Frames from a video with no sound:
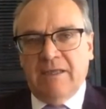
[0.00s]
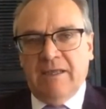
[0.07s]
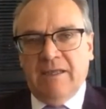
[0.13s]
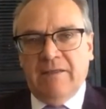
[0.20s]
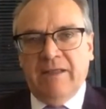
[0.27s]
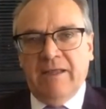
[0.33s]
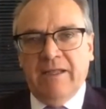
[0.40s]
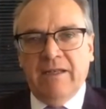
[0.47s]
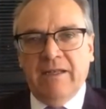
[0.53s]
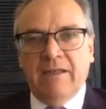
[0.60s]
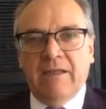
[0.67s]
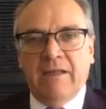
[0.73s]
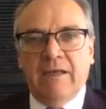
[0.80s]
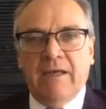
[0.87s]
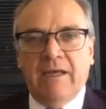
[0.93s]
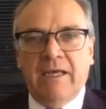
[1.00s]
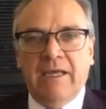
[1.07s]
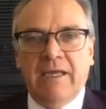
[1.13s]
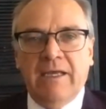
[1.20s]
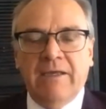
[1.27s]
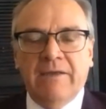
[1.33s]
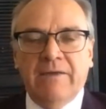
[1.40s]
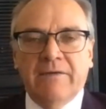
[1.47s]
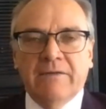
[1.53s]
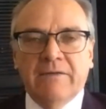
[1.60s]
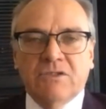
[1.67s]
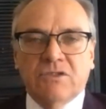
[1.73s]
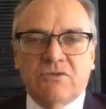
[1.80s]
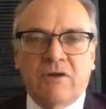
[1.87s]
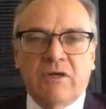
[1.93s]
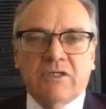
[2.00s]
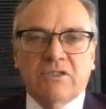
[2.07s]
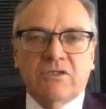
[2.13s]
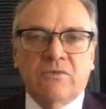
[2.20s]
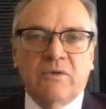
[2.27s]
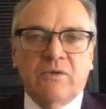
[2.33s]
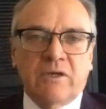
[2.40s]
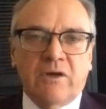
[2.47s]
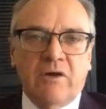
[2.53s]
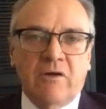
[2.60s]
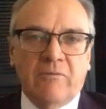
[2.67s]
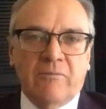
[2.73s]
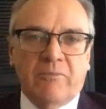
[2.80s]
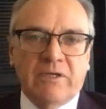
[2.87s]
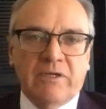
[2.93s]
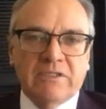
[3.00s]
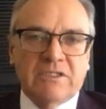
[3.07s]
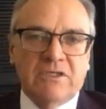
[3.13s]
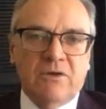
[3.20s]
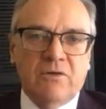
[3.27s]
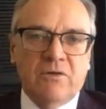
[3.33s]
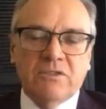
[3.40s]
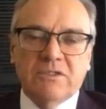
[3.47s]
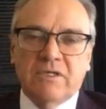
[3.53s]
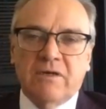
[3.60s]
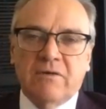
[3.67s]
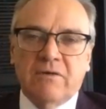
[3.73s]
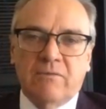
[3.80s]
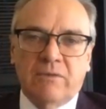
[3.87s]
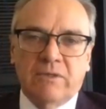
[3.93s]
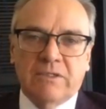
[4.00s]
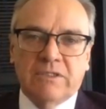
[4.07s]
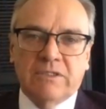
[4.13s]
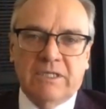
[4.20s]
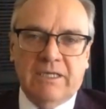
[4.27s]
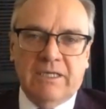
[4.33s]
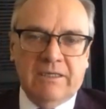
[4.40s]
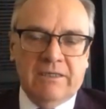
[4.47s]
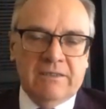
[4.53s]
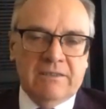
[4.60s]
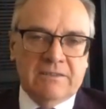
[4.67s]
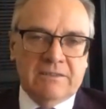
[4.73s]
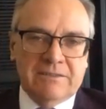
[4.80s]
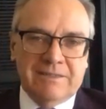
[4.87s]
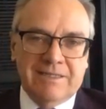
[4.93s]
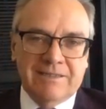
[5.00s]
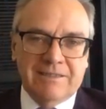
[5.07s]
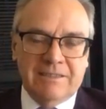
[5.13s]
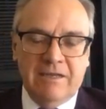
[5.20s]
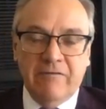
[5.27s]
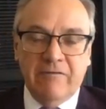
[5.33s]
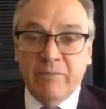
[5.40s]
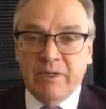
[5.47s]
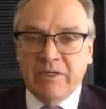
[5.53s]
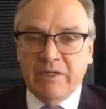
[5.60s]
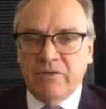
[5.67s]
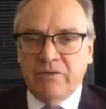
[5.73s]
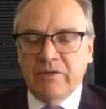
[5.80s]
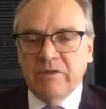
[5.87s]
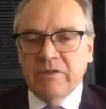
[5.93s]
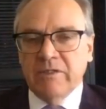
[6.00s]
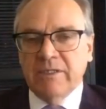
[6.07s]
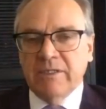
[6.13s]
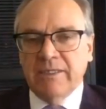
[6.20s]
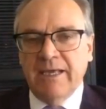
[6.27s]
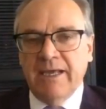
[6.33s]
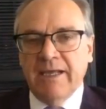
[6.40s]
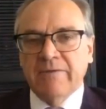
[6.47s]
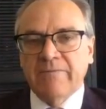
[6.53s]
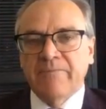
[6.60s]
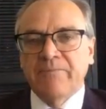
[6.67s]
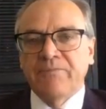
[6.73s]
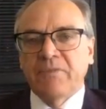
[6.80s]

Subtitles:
And then a structure we call Preciosa, which has never been drilled yet,